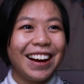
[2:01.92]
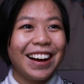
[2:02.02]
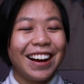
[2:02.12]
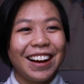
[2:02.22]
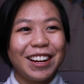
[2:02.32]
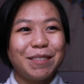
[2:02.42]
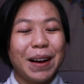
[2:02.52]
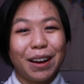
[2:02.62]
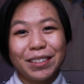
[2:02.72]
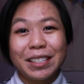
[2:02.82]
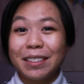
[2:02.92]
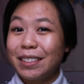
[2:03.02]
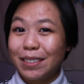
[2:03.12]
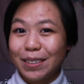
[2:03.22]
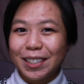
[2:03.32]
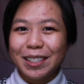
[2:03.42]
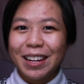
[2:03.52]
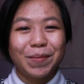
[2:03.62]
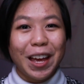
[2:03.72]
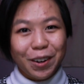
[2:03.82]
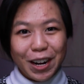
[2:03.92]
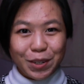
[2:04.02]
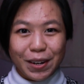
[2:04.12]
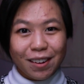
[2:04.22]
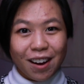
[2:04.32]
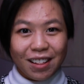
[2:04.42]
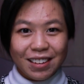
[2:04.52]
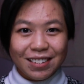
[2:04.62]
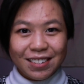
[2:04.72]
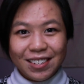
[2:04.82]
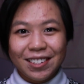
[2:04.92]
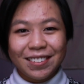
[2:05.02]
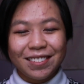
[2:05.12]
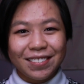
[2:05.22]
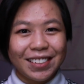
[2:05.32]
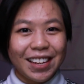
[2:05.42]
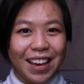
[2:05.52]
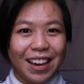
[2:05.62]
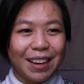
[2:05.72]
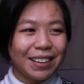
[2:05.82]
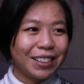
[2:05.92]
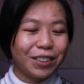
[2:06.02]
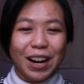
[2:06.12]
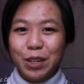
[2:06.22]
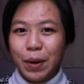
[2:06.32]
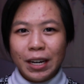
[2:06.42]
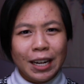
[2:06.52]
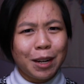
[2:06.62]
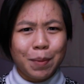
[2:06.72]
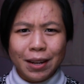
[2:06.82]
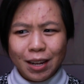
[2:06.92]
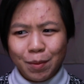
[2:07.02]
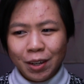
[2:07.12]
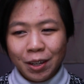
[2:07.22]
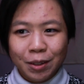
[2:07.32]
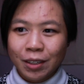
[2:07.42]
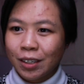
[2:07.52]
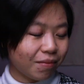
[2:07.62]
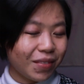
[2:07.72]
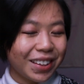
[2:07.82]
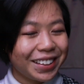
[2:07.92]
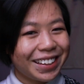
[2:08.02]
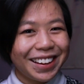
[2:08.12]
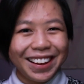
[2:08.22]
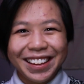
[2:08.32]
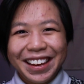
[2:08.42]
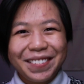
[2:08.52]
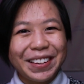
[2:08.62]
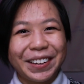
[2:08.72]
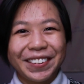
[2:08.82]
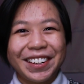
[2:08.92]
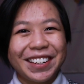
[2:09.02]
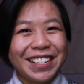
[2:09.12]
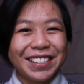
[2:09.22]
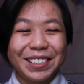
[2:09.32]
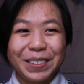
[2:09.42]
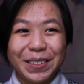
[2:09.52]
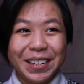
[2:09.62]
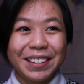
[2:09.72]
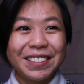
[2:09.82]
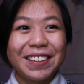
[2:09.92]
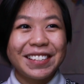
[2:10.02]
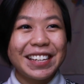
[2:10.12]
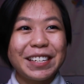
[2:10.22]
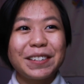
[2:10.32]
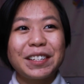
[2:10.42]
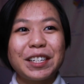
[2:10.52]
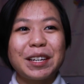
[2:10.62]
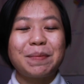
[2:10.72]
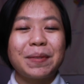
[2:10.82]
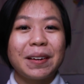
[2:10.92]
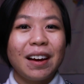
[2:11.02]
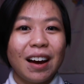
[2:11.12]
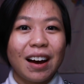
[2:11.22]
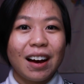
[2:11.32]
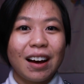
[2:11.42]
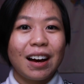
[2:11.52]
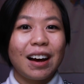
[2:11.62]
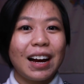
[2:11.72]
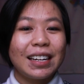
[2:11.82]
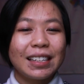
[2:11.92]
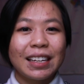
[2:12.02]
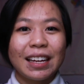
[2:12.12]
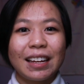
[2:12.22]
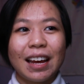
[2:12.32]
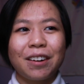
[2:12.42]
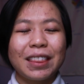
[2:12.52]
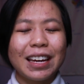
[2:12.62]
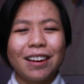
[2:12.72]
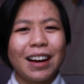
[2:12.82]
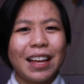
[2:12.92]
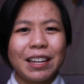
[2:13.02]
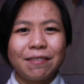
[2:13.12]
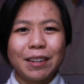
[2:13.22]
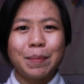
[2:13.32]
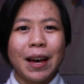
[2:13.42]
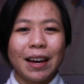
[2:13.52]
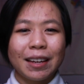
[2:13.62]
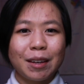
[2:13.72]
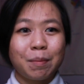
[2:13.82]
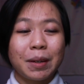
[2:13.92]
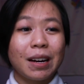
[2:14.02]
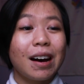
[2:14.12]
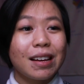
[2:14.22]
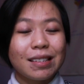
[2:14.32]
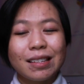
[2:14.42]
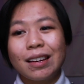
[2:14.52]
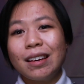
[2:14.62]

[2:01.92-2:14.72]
I was still a student. I graduated college, yay. Graduated in a pandemic. A career as a student. So this internship, I don't think I got any feedback because